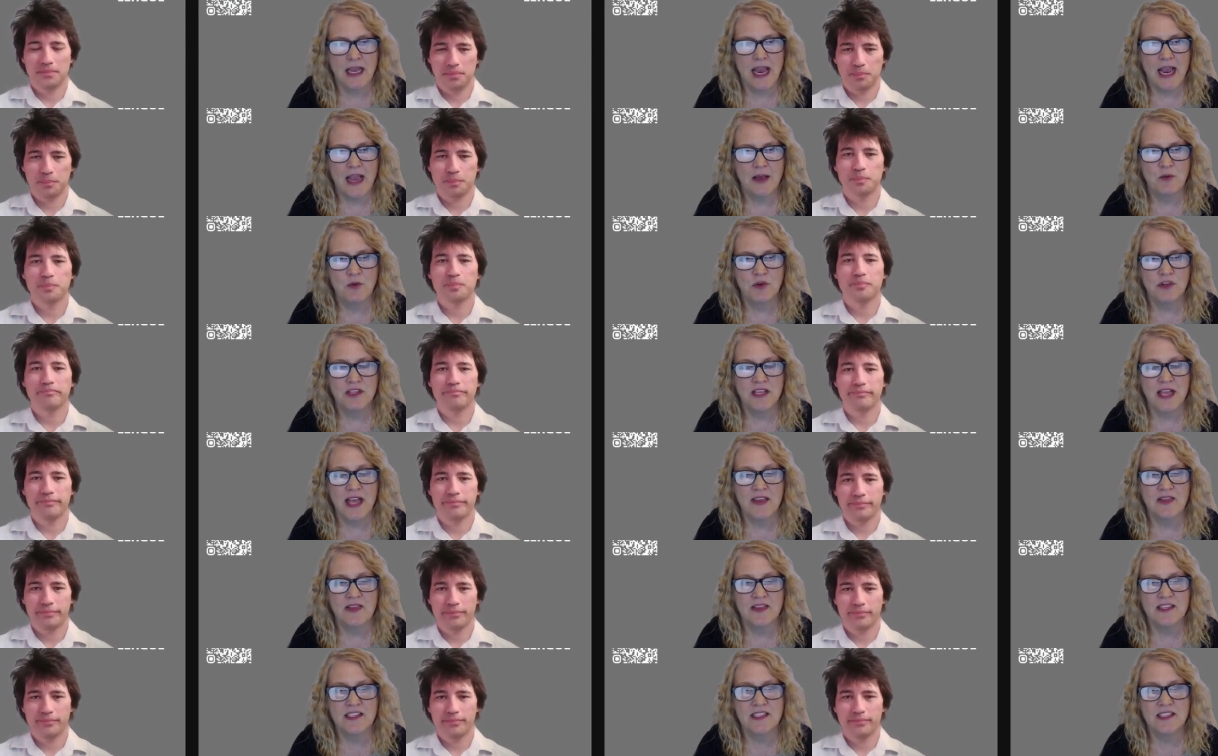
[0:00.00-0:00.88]

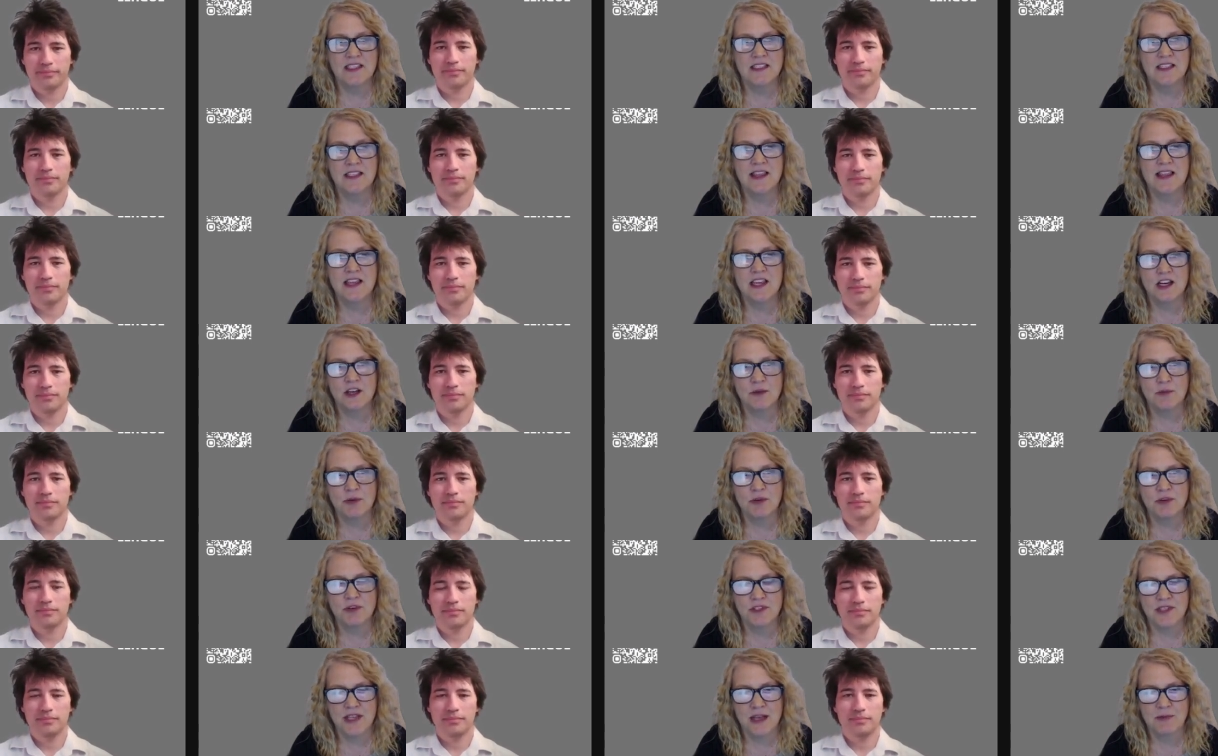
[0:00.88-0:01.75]
Speaker 1: And this is their
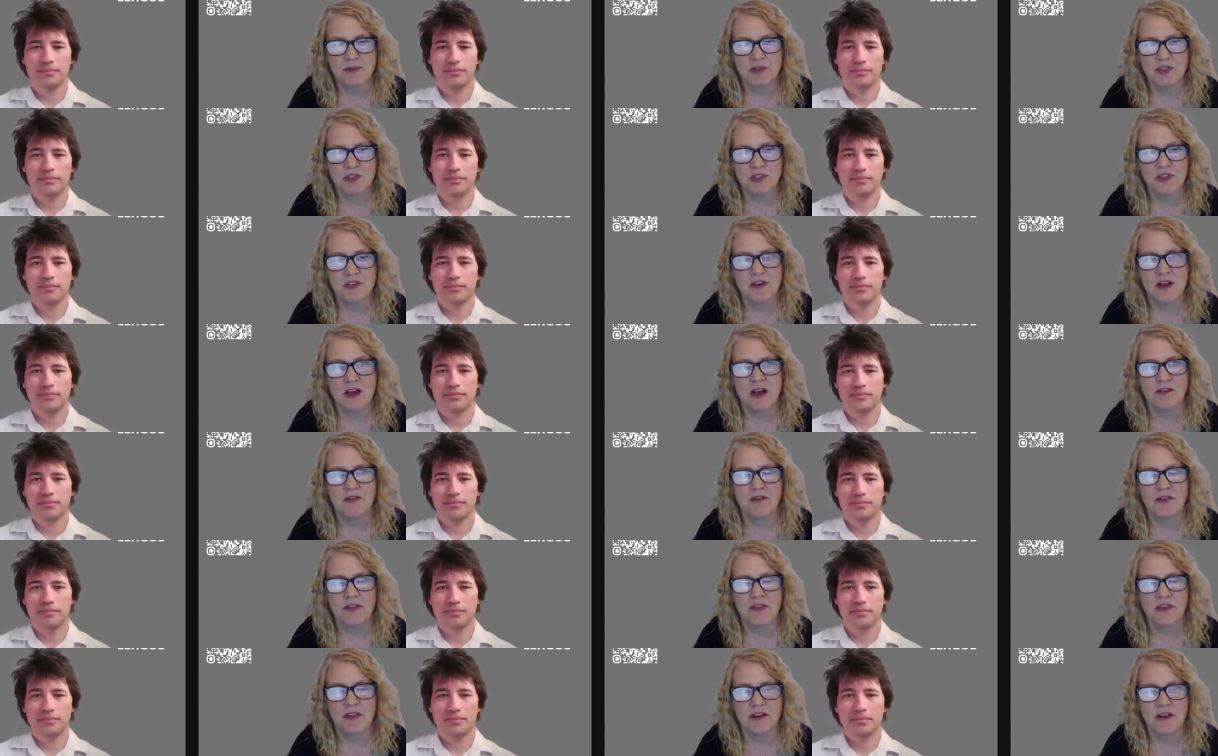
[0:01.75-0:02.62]
perception
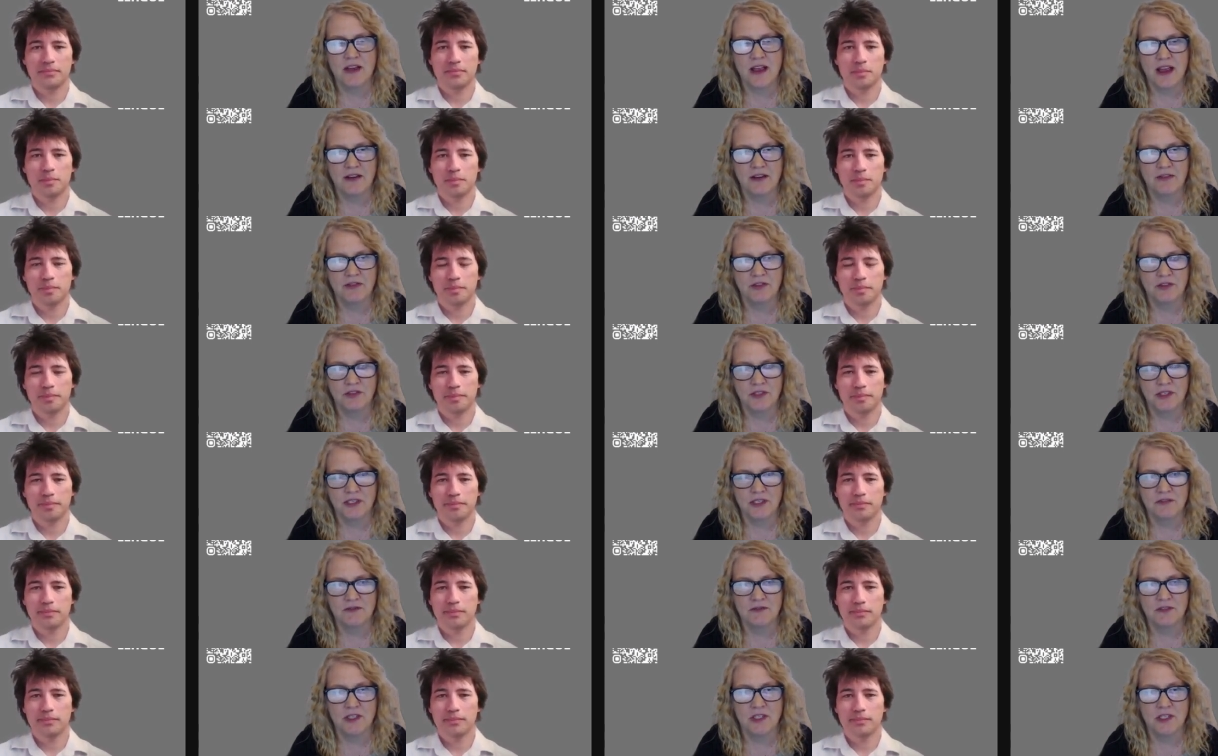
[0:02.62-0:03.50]
of the effort
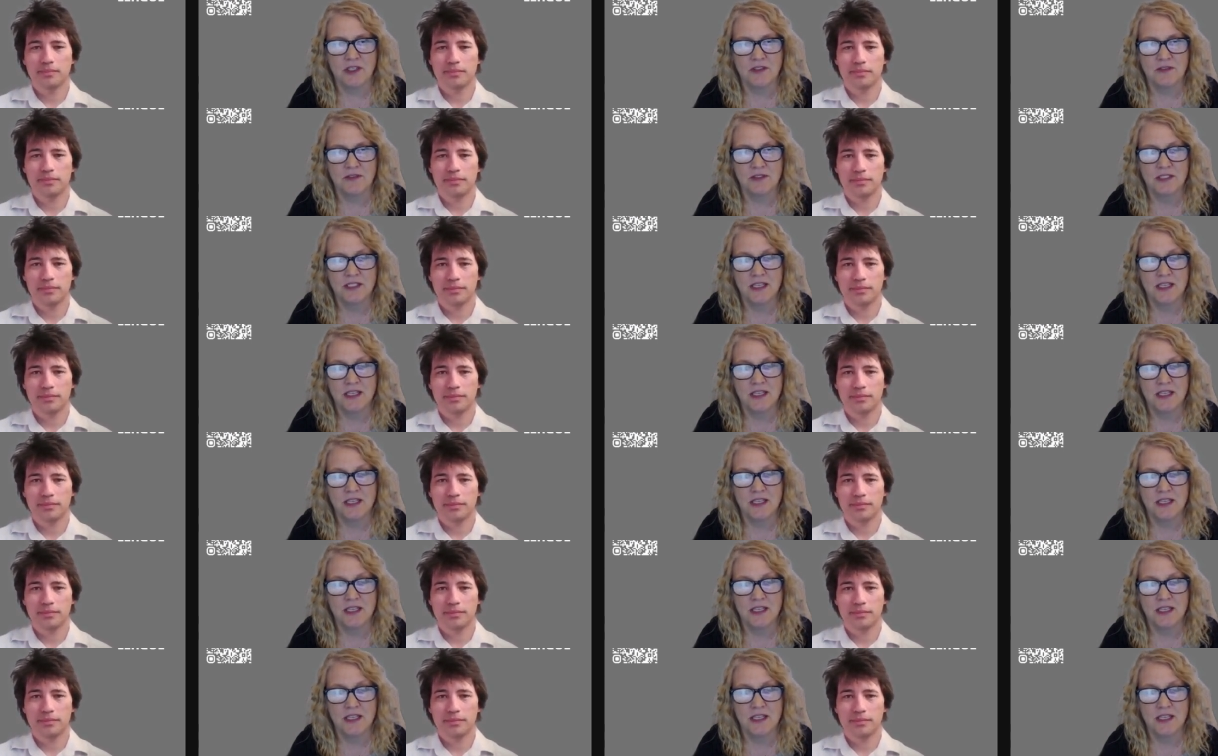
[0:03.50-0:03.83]
involved.